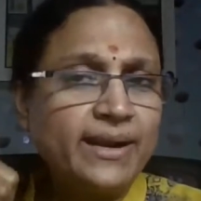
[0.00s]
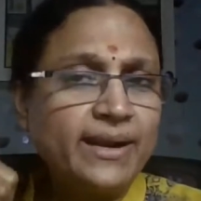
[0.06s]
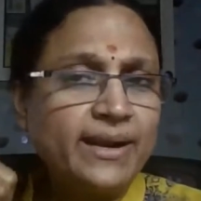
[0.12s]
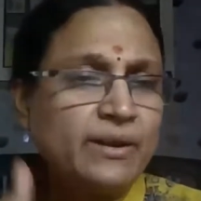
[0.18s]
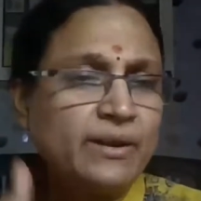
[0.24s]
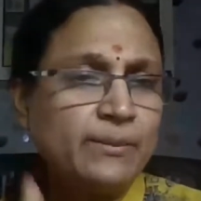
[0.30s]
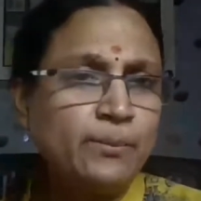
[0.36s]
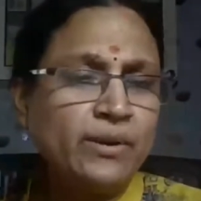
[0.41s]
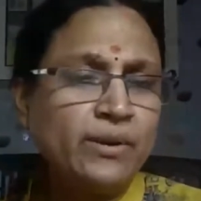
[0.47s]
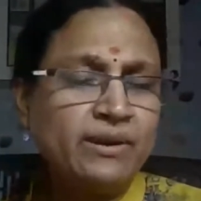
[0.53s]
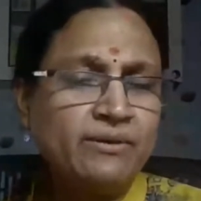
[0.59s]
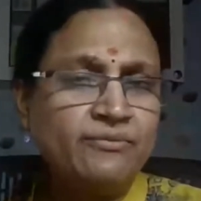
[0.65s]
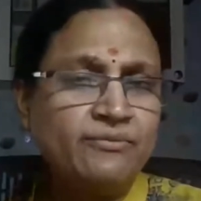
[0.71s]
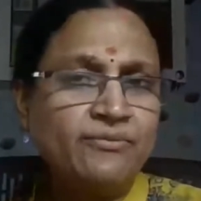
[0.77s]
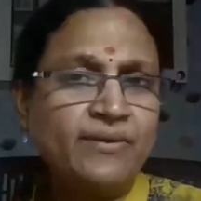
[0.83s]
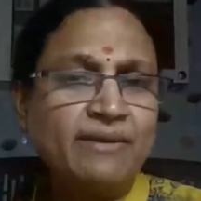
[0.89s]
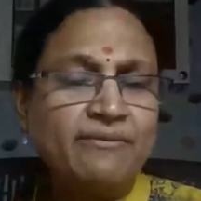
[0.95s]

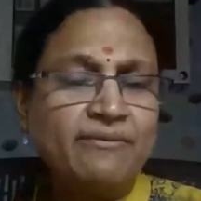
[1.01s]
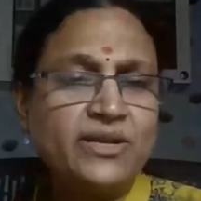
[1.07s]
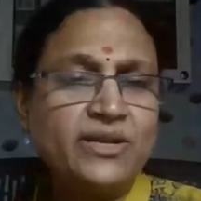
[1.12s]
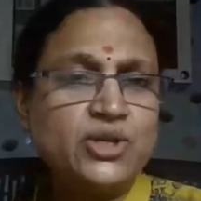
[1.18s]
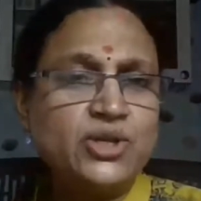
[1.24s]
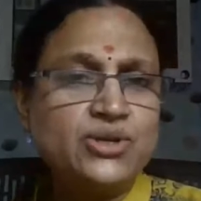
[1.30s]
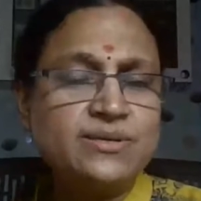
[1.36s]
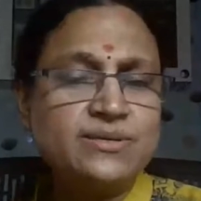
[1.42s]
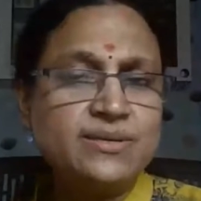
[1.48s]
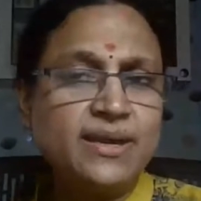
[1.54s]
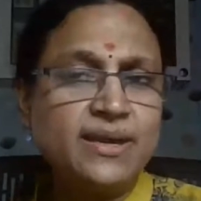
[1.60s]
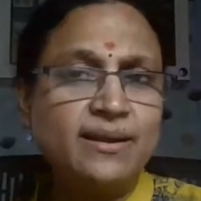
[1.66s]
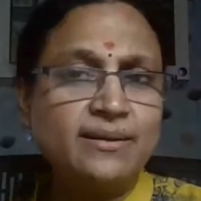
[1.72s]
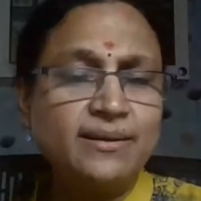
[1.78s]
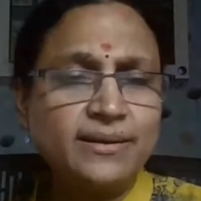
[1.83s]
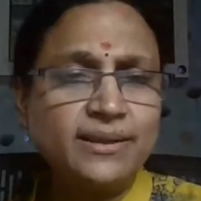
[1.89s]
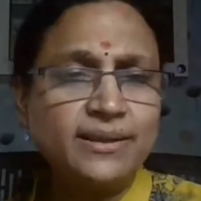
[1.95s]
7.5 Richter
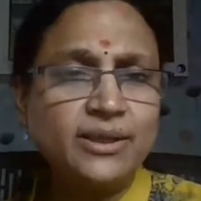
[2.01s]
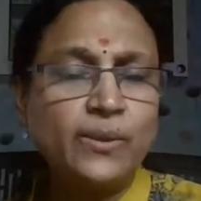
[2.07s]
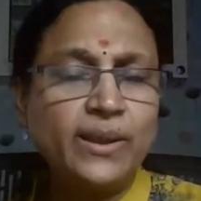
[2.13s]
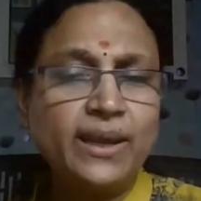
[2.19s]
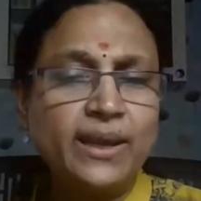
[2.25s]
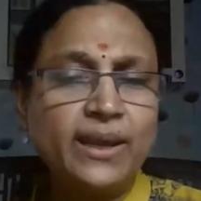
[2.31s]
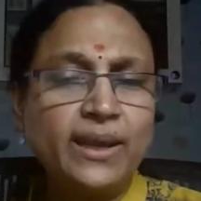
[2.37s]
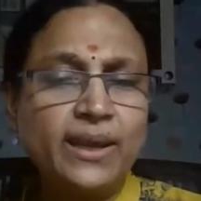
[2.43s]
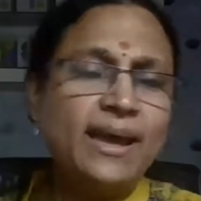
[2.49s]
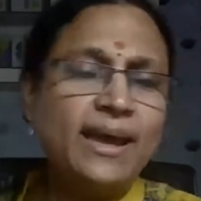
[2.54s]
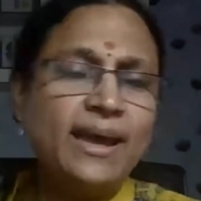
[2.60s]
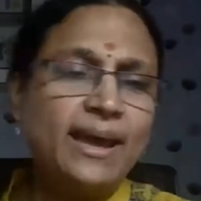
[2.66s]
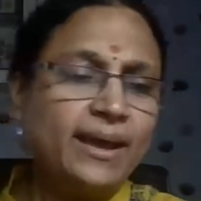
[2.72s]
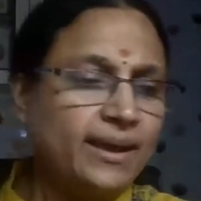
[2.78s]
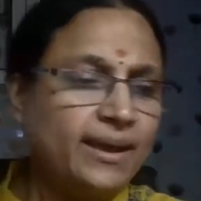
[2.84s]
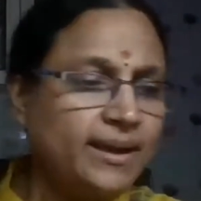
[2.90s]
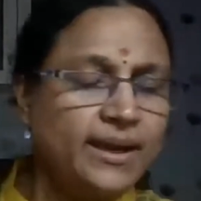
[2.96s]
scale earthquake,
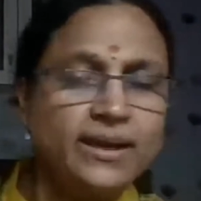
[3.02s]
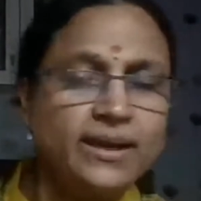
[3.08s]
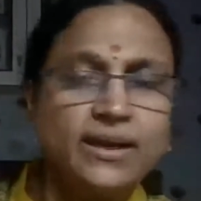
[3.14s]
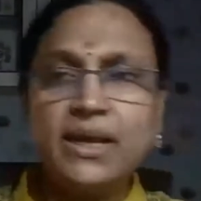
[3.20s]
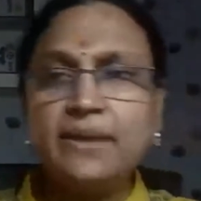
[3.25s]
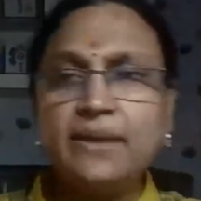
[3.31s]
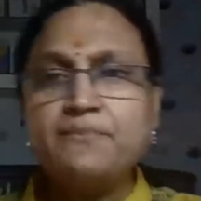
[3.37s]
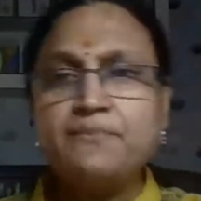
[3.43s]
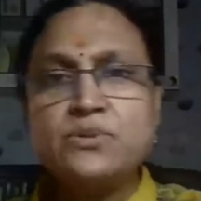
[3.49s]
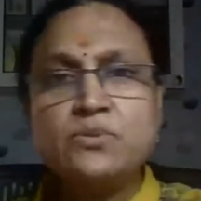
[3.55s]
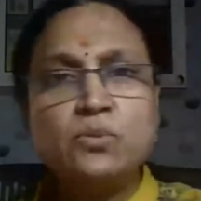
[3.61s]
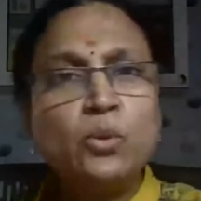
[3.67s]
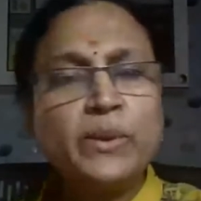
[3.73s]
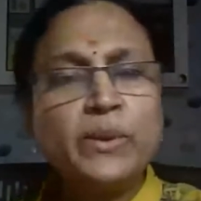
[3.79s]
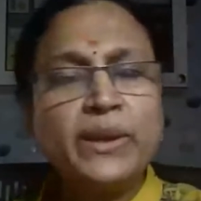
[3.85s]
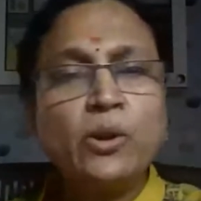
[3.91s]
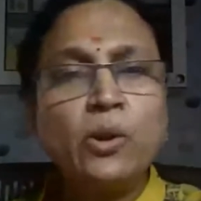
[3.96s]
it keeps
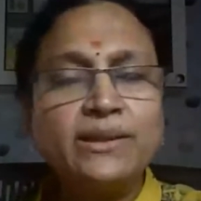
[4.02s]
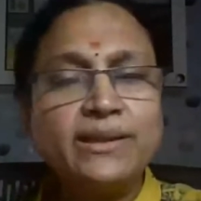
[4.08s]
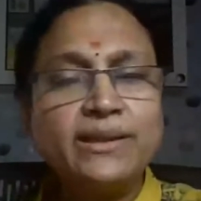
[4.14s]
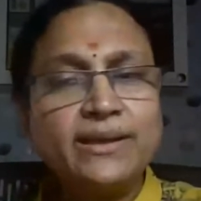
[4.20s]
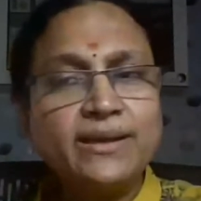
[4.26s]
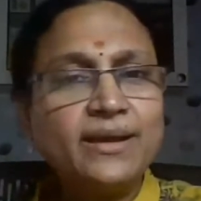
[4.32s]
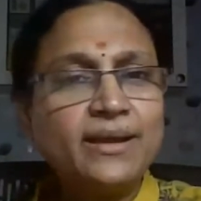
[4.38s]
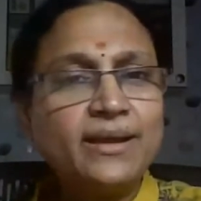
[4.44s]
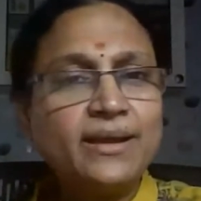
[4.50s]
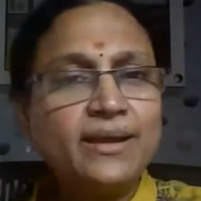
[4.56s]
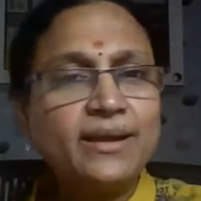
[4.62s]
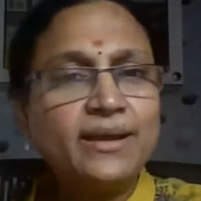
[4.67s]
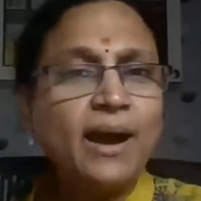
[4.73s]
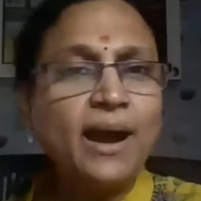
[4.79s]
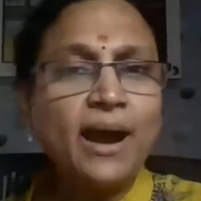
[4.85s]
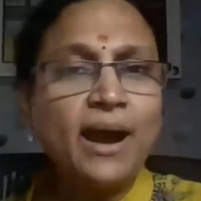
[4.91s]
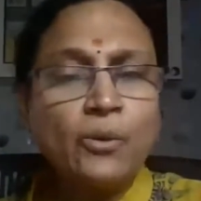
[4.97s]
moving all the
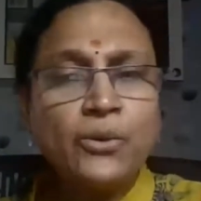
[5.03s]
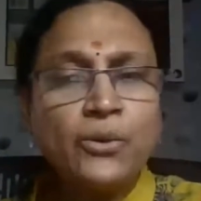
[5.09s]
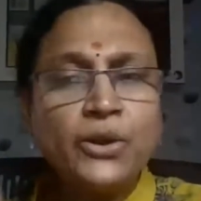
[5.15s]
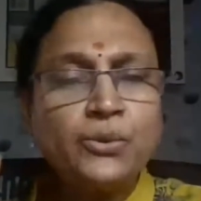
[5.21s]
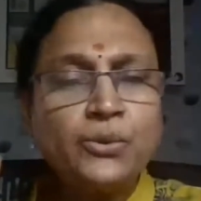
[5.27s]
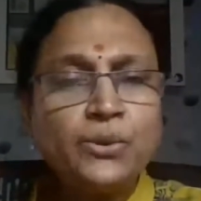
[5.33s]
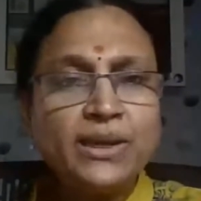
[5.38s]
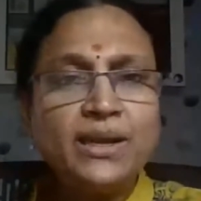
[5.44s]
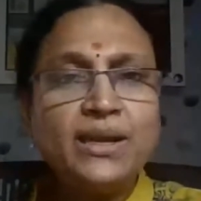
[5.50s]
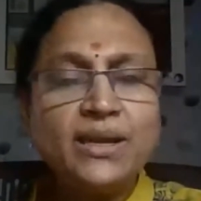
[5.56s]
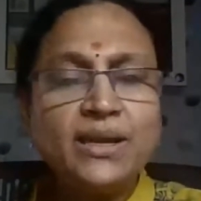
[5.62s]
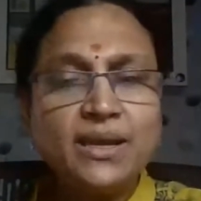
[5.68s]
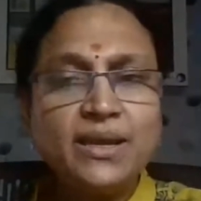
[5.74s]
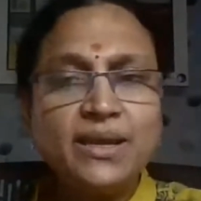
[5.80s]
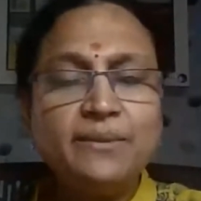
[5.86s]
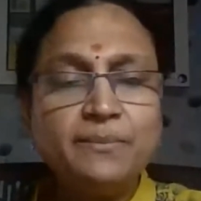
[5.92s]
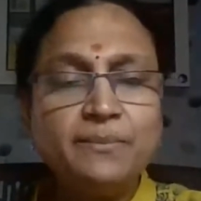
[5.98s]
time. How do you
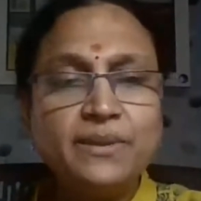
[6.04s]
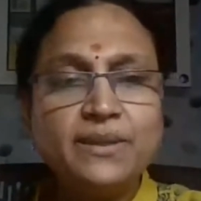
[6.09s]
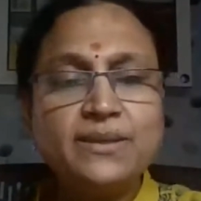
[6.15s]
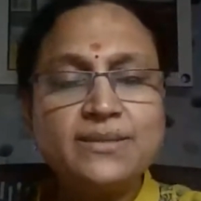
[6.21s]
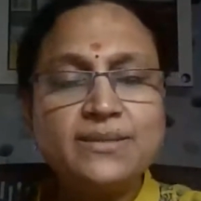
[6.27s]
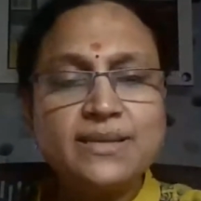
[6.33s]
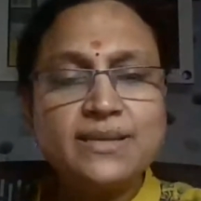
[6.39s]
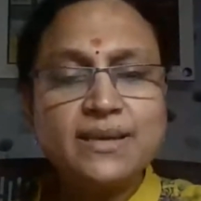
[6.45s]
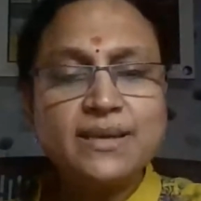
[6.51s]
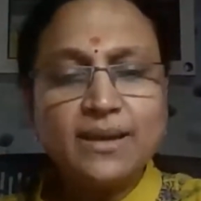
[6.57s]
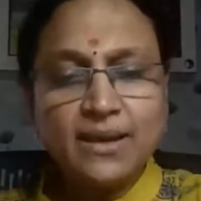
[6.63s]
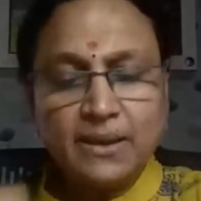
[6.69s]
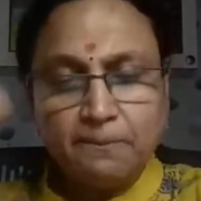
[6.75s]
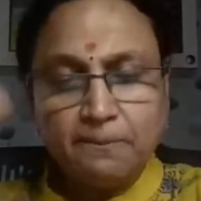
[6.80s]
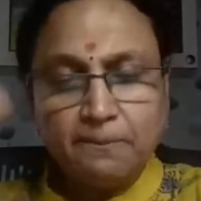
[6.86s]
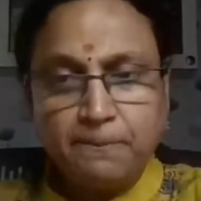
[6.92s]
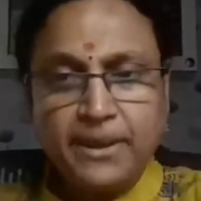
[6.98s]
really keep this
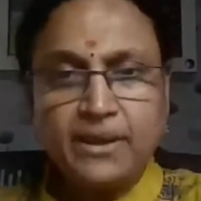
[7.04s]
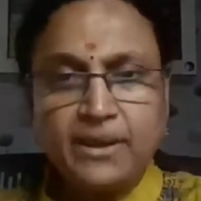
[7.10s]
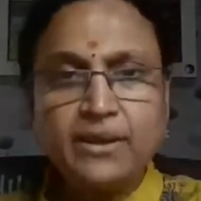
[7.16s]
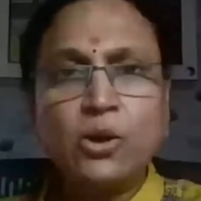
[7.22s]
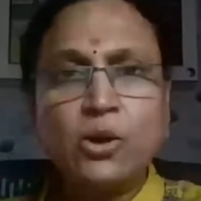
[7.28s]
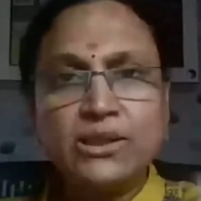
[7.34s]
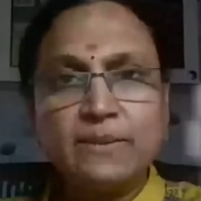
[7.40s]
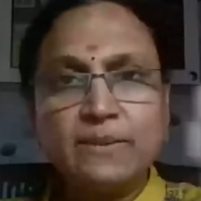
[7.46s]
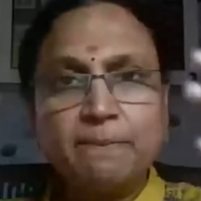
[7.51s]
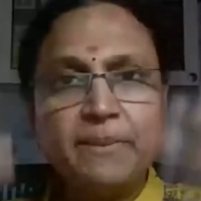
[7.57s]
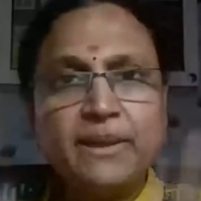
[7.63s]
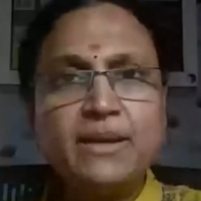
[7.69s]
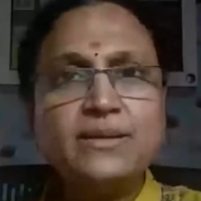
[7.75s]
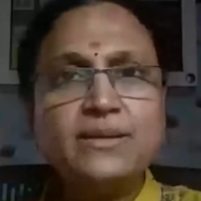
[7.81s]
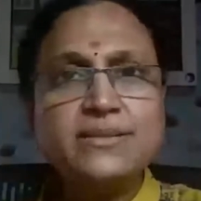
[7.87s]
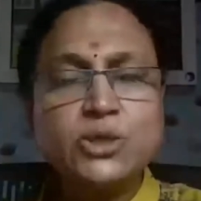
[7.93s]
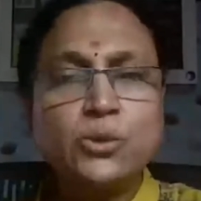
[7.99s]
pier or the
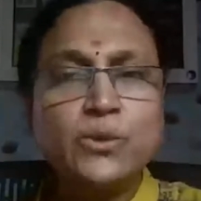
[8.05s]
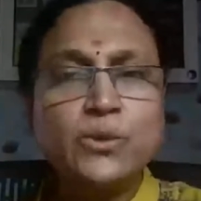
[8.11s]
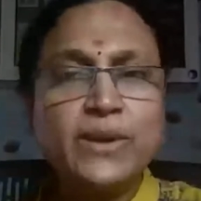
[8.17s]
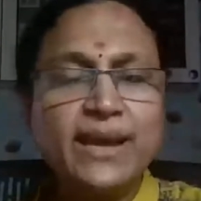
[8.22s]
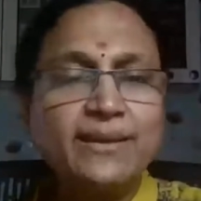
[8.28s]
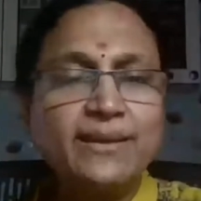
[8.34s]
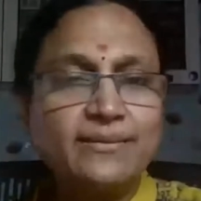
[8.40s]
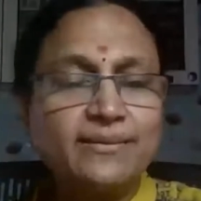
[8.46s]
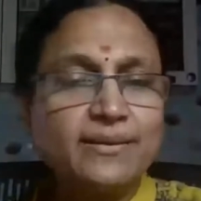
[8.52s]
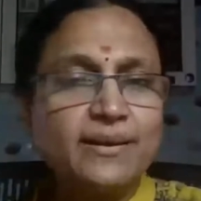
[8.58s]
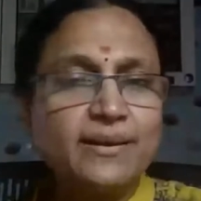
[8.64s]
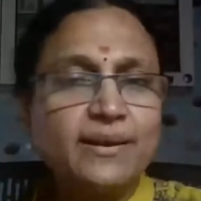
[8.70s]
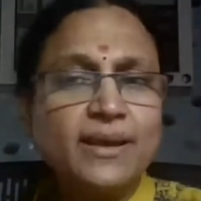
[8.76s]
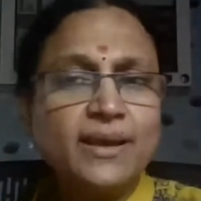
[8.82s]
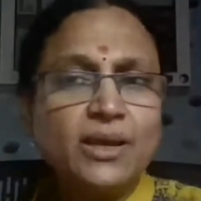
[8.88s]
pillars together?